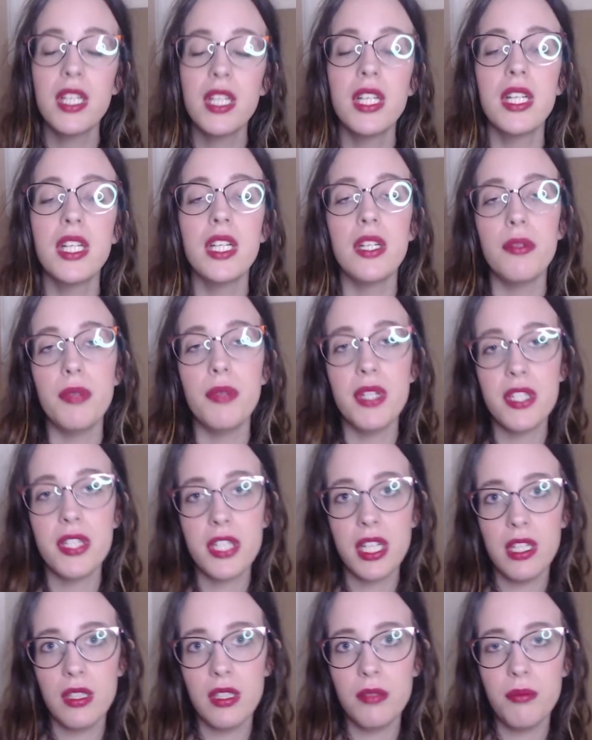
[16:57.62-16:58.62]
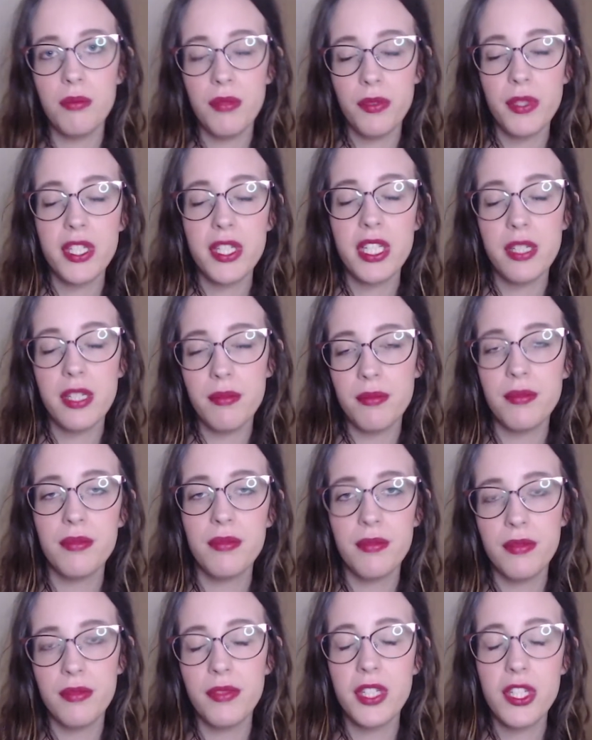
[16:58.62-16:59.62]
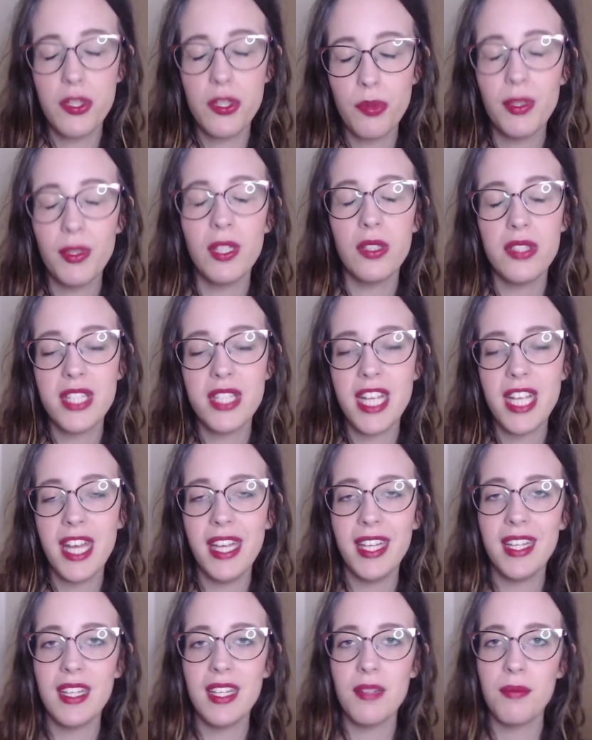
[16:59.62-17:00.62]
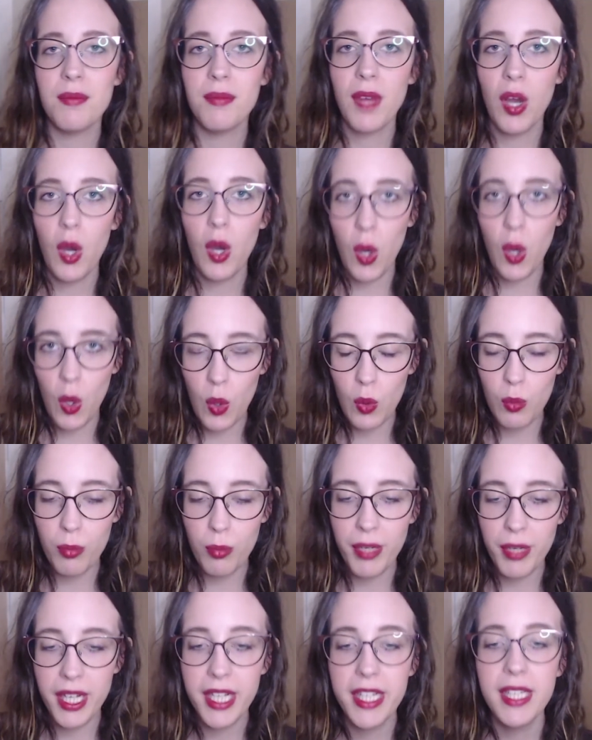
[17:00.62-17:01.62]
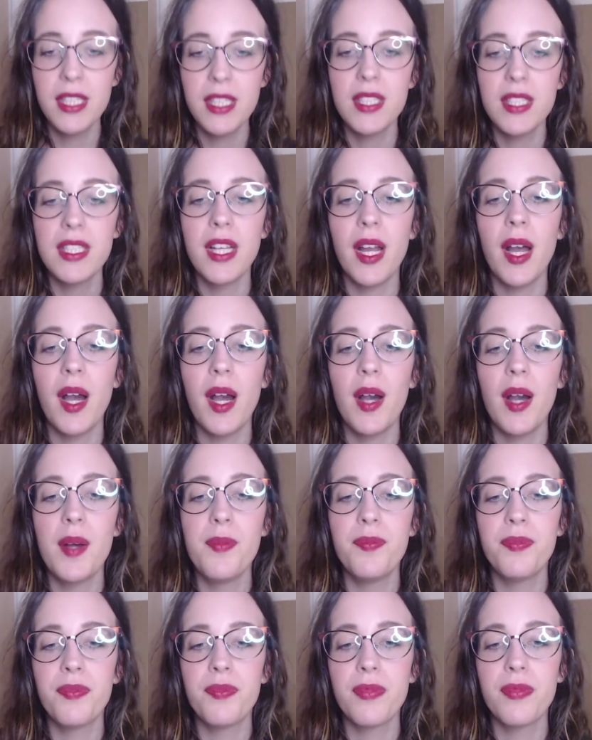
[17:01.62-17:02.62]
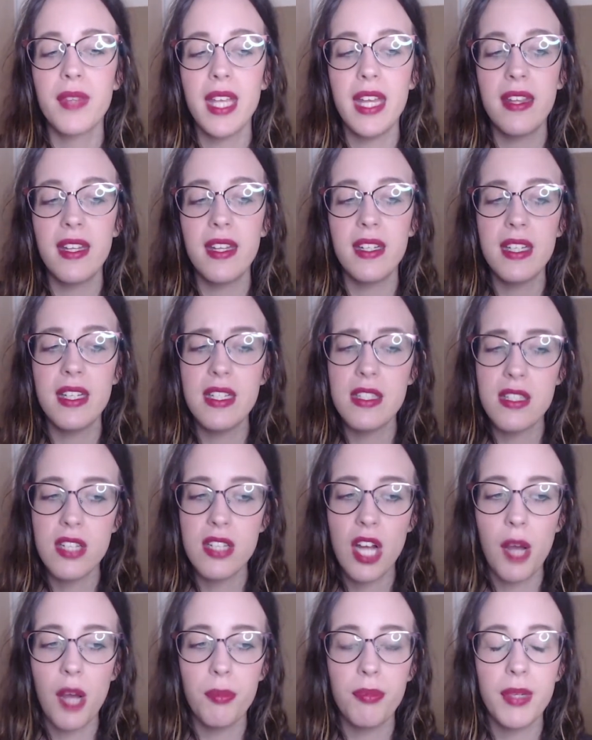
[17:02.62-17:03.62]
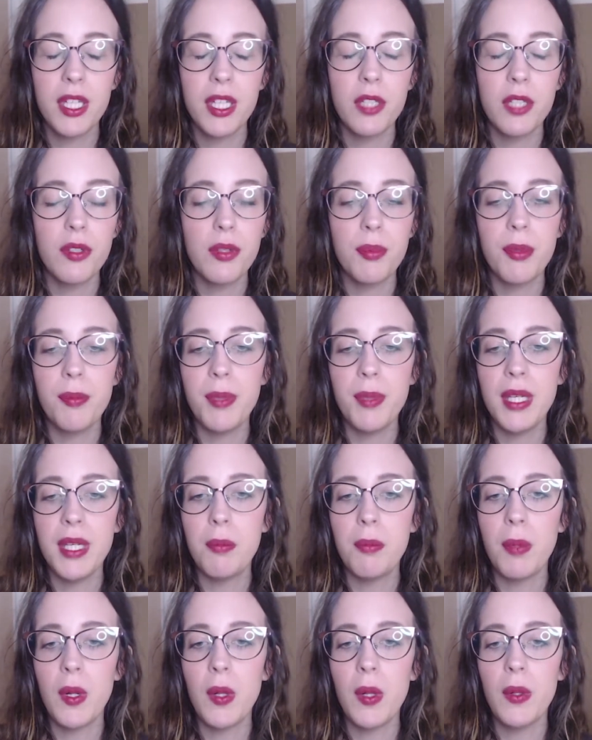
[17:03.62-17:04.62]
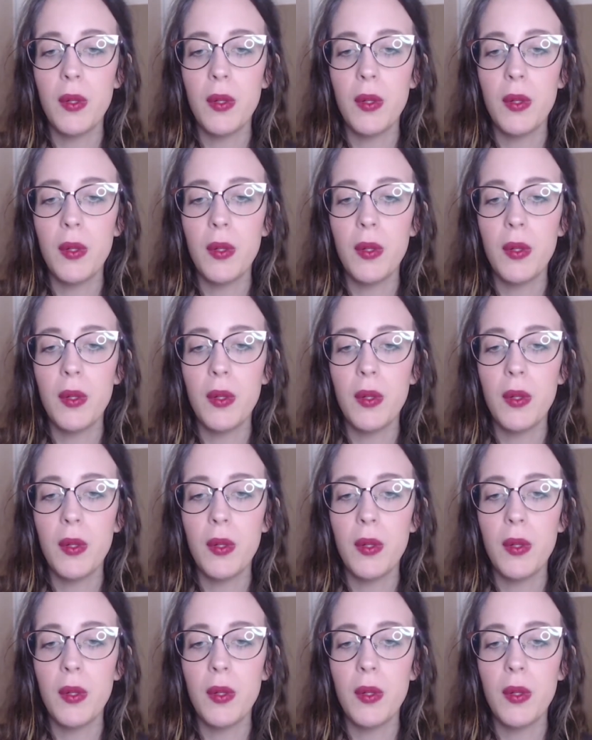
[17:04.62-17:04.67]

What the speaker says: which will take him home. And then he's stopped by a group of people,